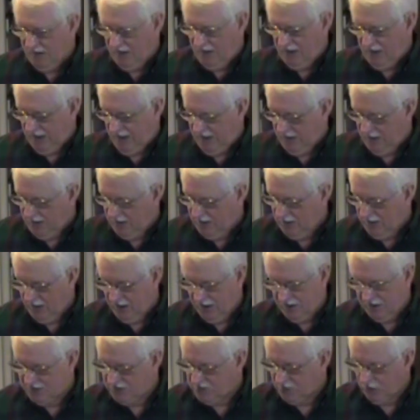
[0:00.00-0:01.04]
And
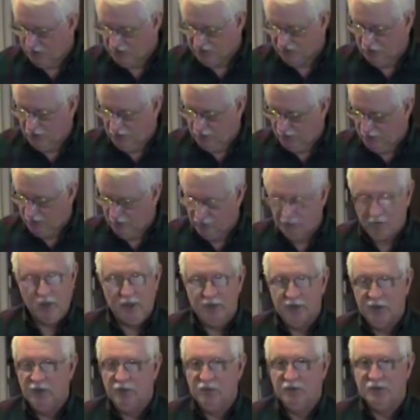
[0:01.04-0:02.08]
it's also good, really
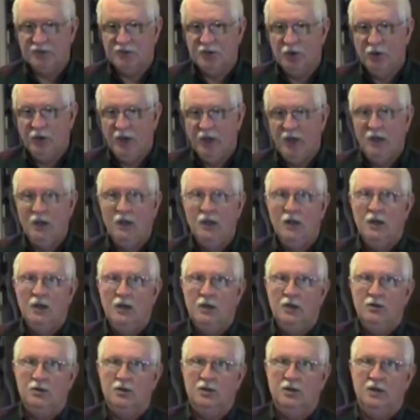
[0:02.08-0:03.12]
good with tuna.
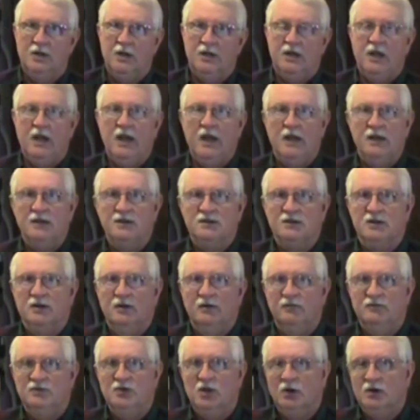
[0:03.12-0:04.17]
You can get cans
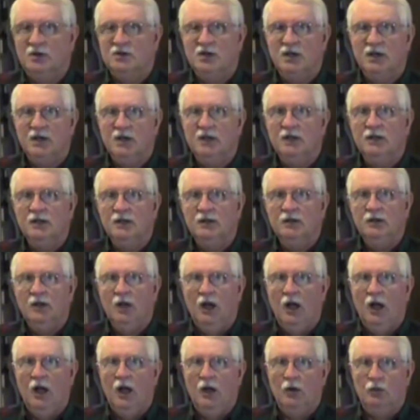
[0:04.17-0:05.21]
of chunk chicken,
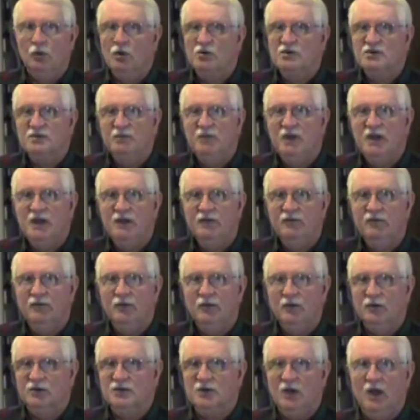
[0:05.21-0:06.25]
roast beef.
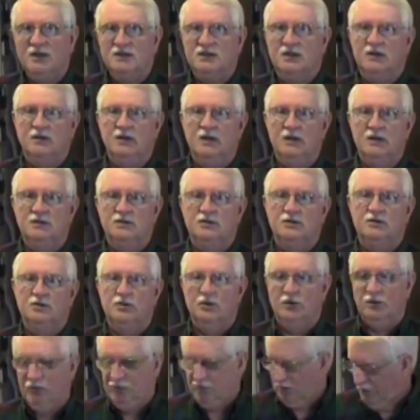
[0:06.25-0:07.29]
There's lots of things that you
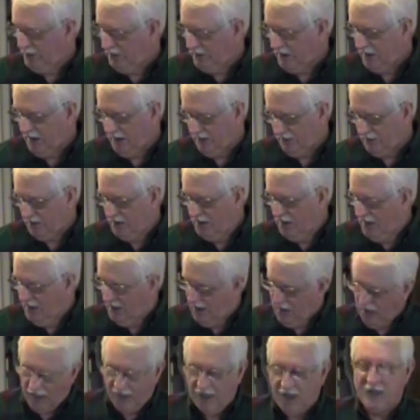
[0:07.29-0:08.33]
can throw together.
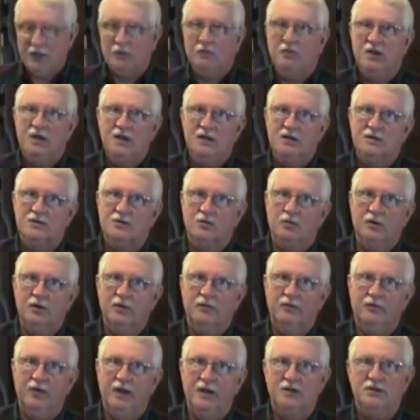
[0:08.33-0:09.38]
I like peas with
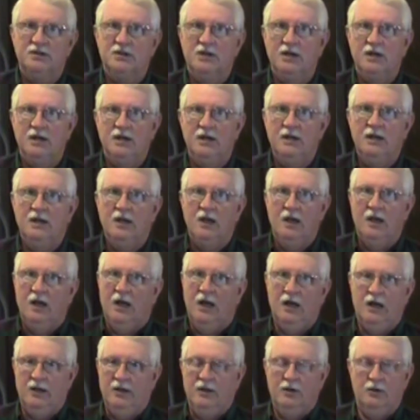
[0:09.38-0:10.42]
fettuccine.
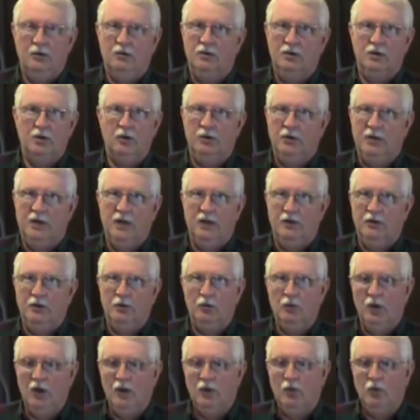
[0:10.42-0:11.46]
They go together
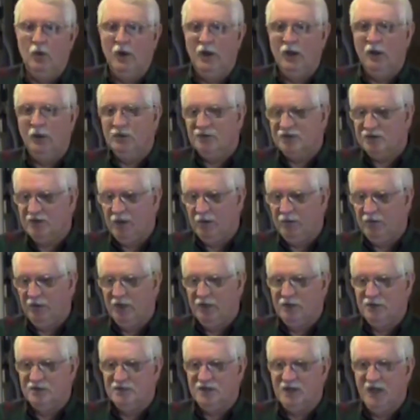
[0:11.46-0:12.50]
really well, so I'm going to
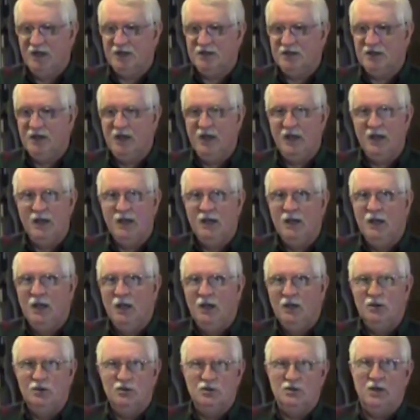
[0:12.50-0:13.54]
use that today.
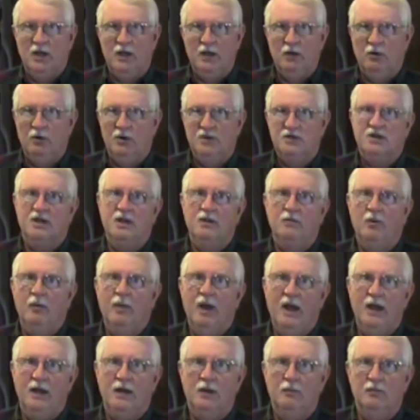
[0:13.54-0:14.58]
Usually I always keep a
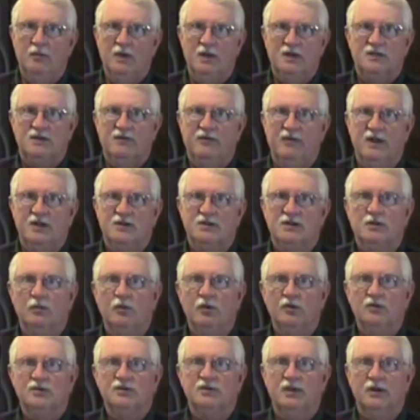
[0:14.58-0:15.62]
bag of mixed
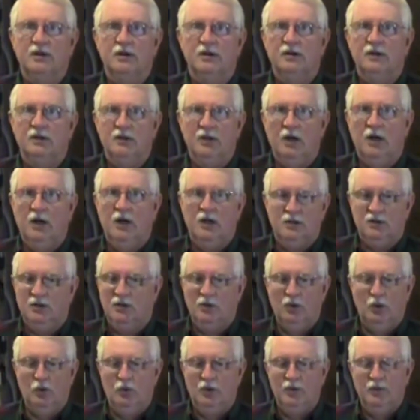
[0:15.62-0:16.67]
vegetables that, to
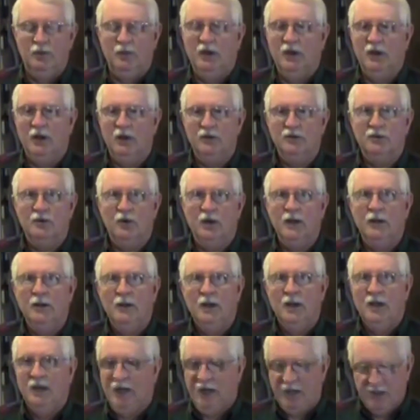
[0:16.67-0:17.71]
go with my entree.
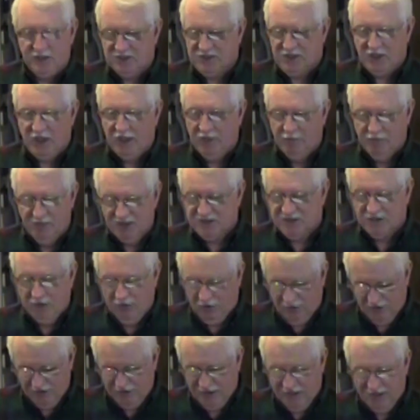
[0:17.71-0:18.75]
And I just kind of mix it
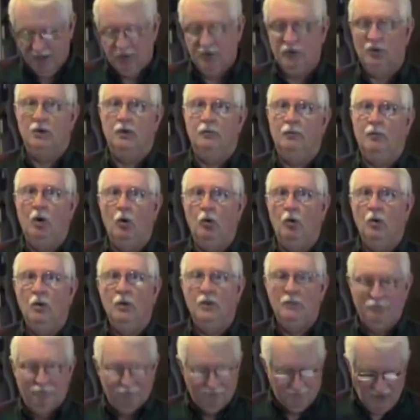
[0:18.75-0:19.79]
all together in a bowl.
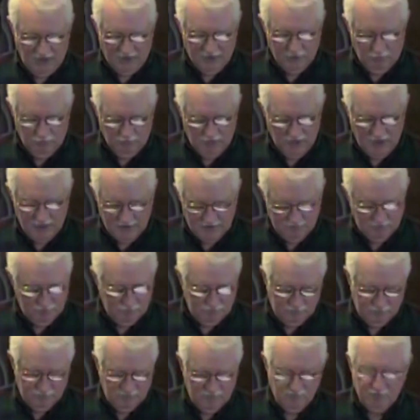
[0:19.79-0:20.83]
I don't like
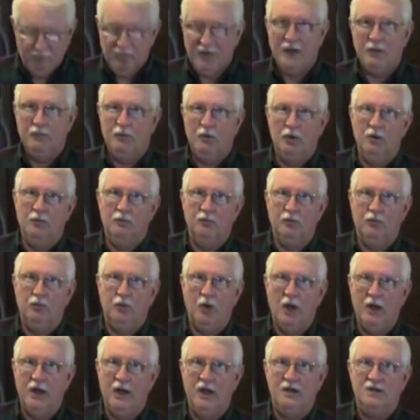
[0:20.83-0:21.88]
paper
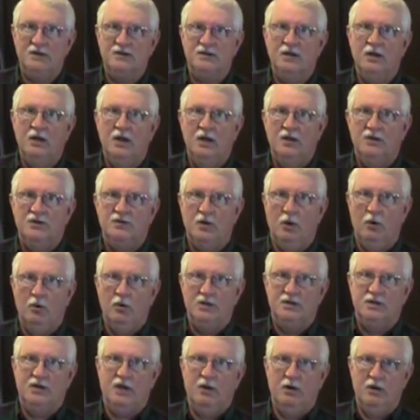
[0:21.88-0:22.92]
products, so I
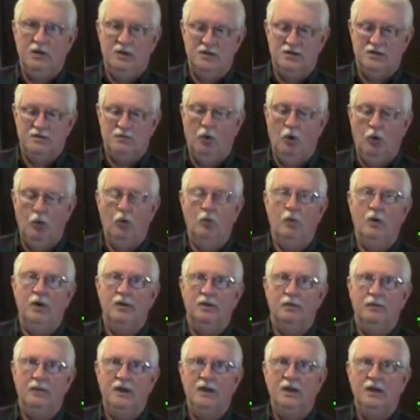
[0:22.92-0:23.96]
always carry this bowl
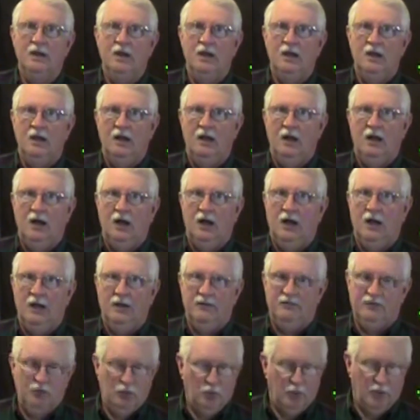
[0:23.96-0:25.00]
with me.
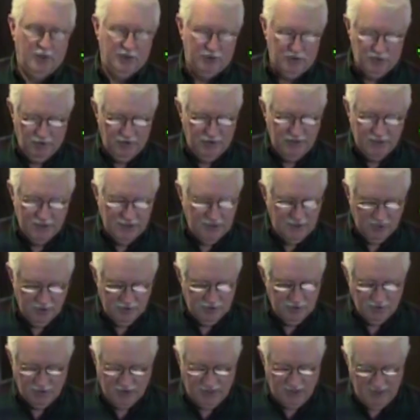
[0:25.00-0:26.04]
If you want to do it in here,
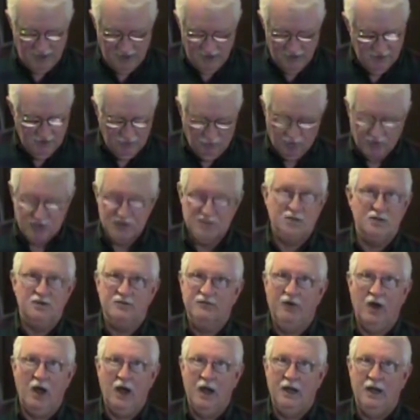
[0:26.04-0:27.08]
you can. It works just
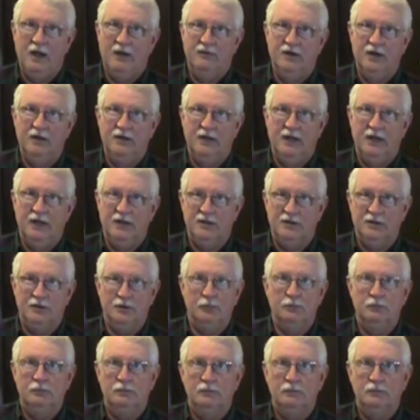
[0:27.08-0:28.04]
fine. I've done that too.